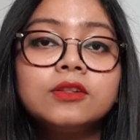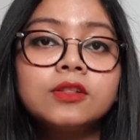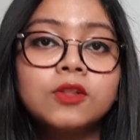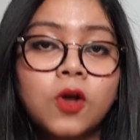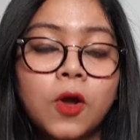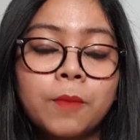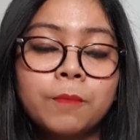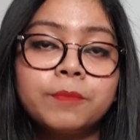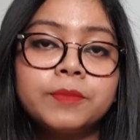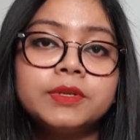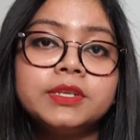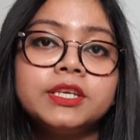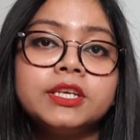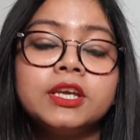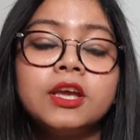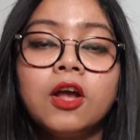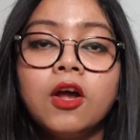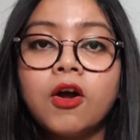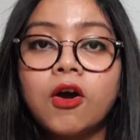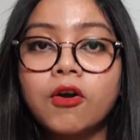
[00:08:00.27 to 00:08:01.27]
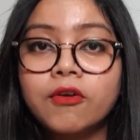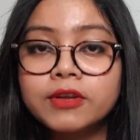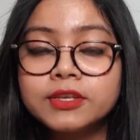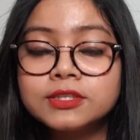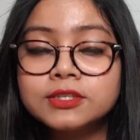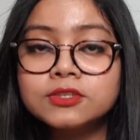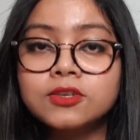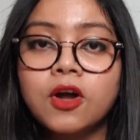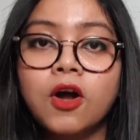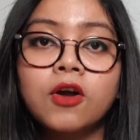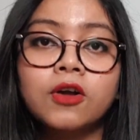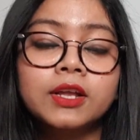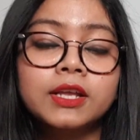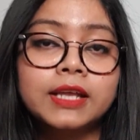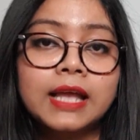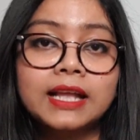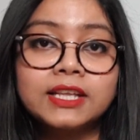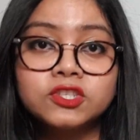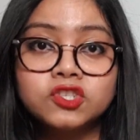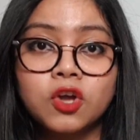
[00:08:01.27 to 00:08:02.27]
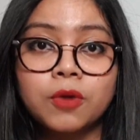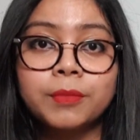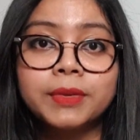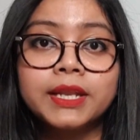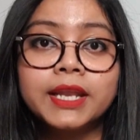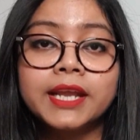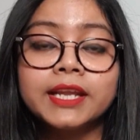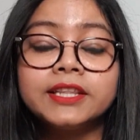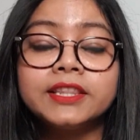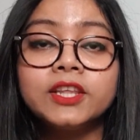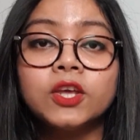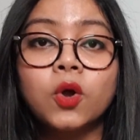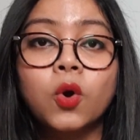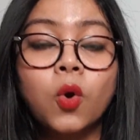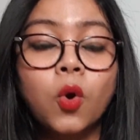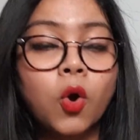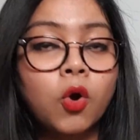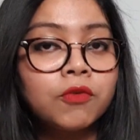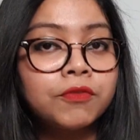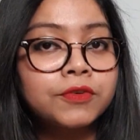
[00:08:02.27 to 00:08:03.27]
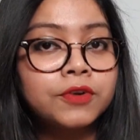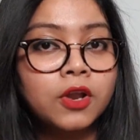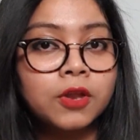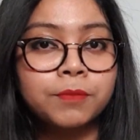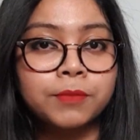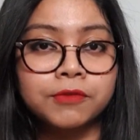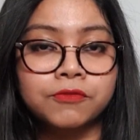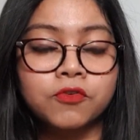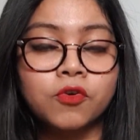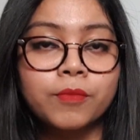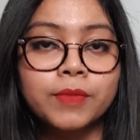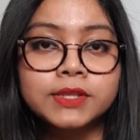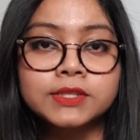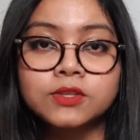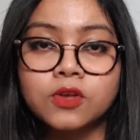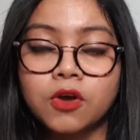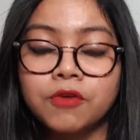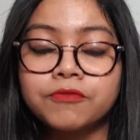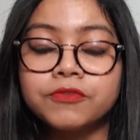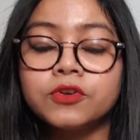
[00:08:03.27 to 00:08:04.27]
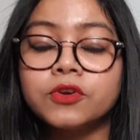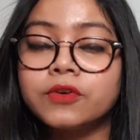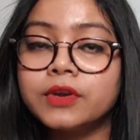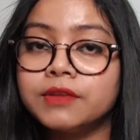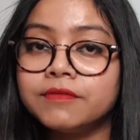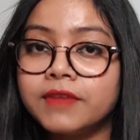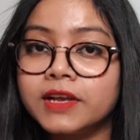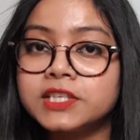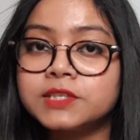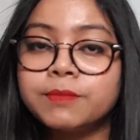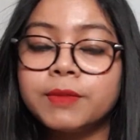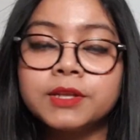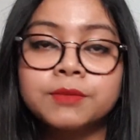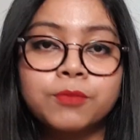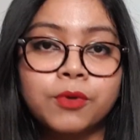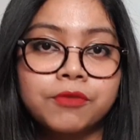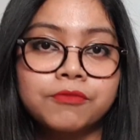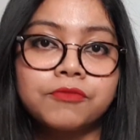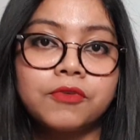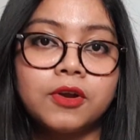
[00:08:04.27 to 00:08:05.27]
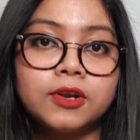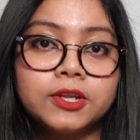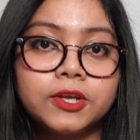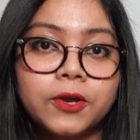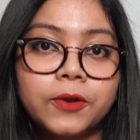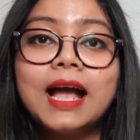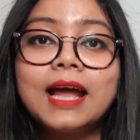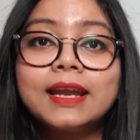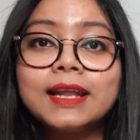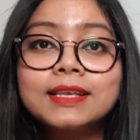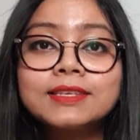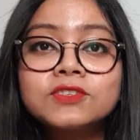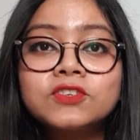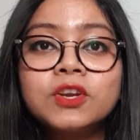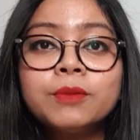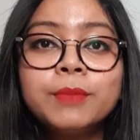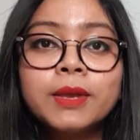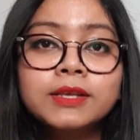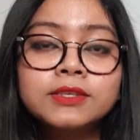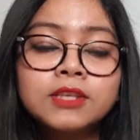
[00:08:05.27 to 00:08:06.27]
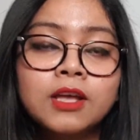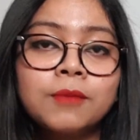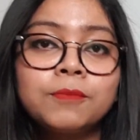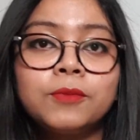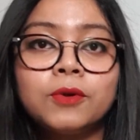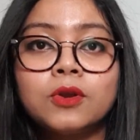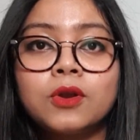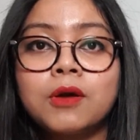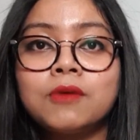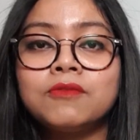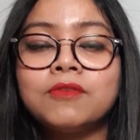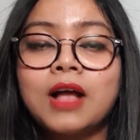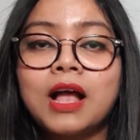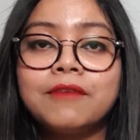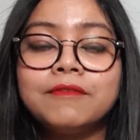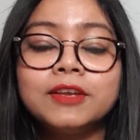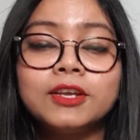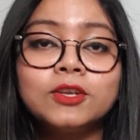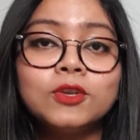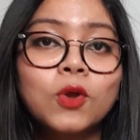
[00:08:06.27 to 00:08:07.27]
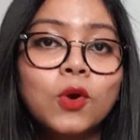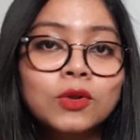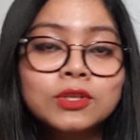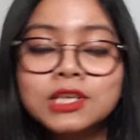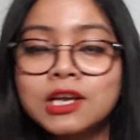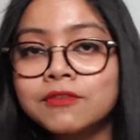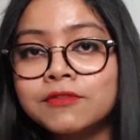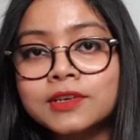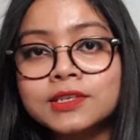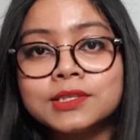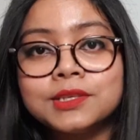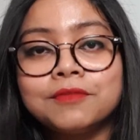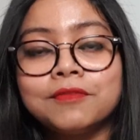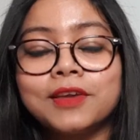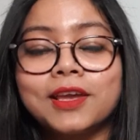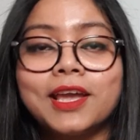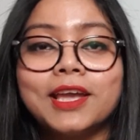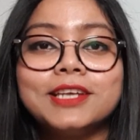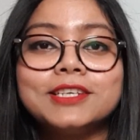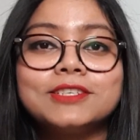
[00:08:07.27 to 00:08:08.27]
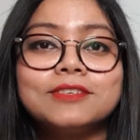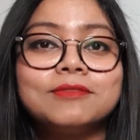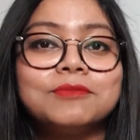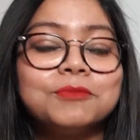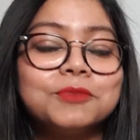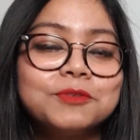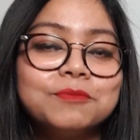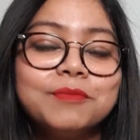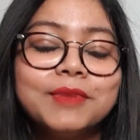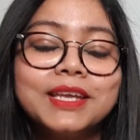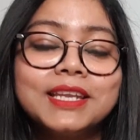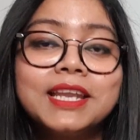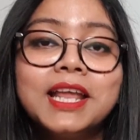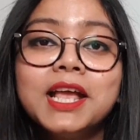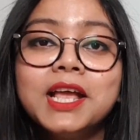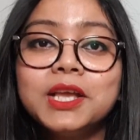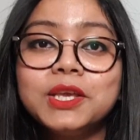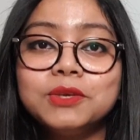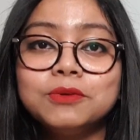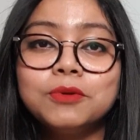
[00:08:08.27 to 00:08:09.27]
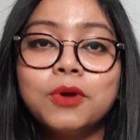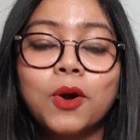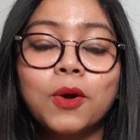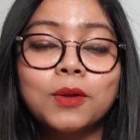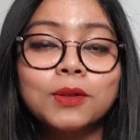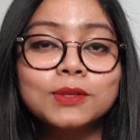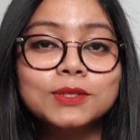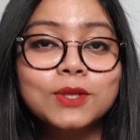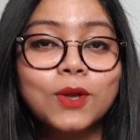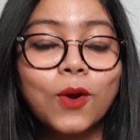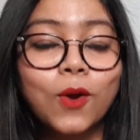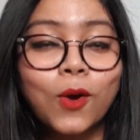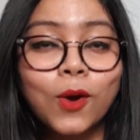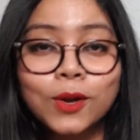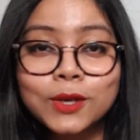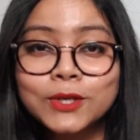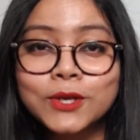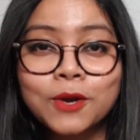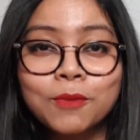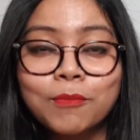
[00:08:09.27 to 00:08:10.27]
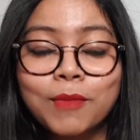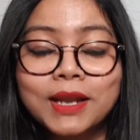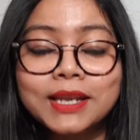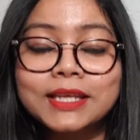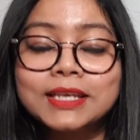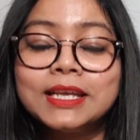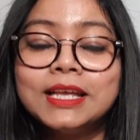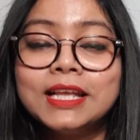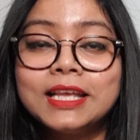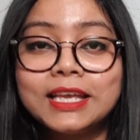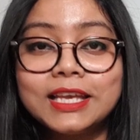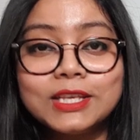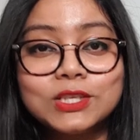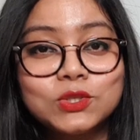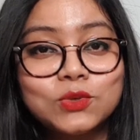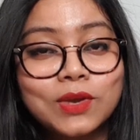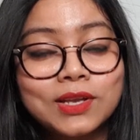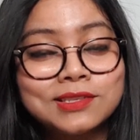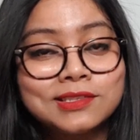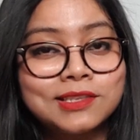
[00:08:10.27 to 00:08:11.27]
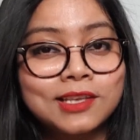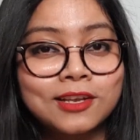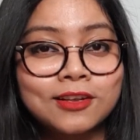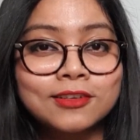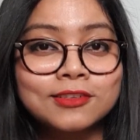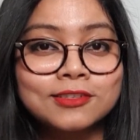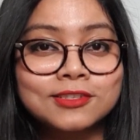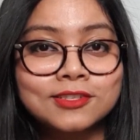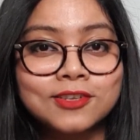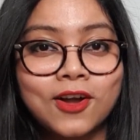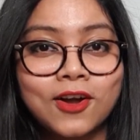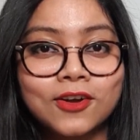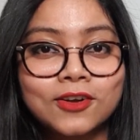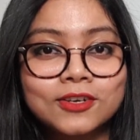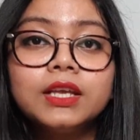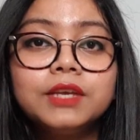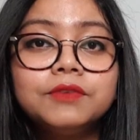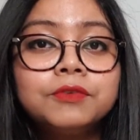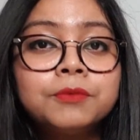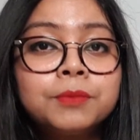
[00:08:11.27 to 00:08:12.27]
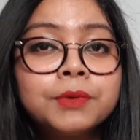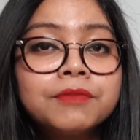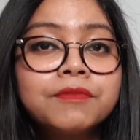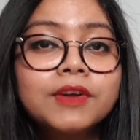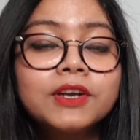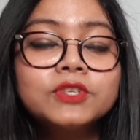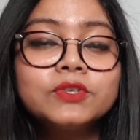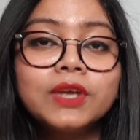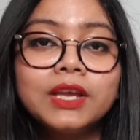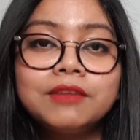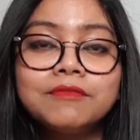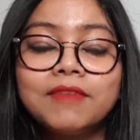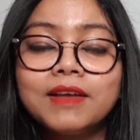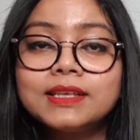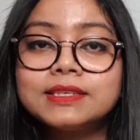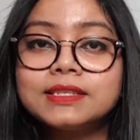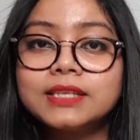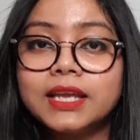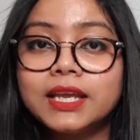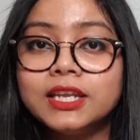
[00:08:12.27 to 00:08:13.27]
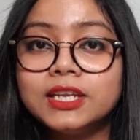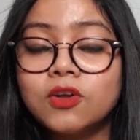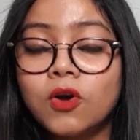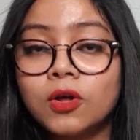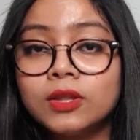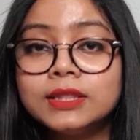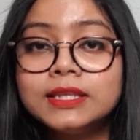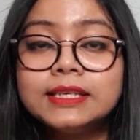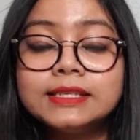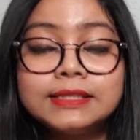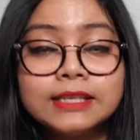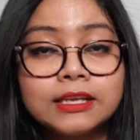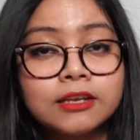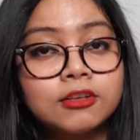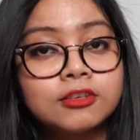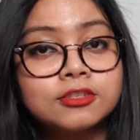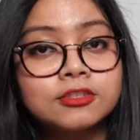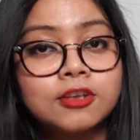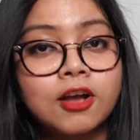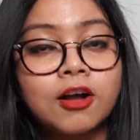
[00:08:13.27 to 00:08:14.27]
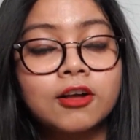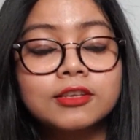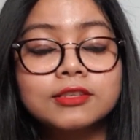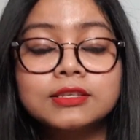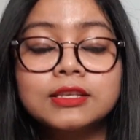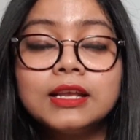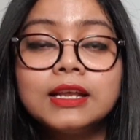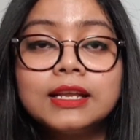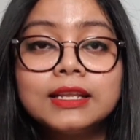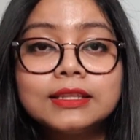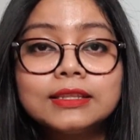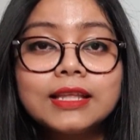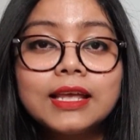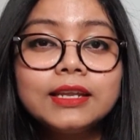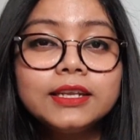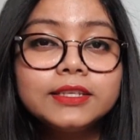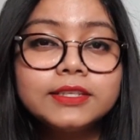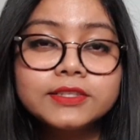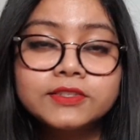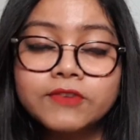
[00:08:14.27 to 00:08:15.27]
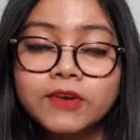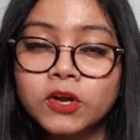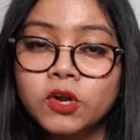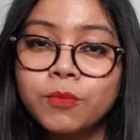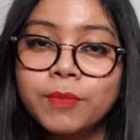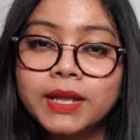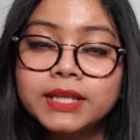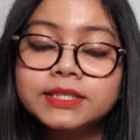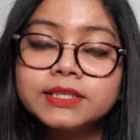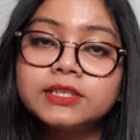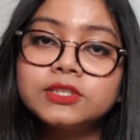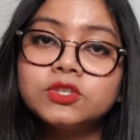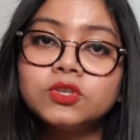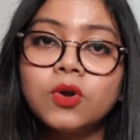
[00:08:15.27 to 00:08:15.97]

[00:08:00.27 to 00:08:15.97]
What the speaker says: company or a stock can dominate the overall performance of your investment portfolio. An extreme example of having no diversification would mean you hold all your money into a single stock. If you prefer to invest in only single stocks, then it is recommended to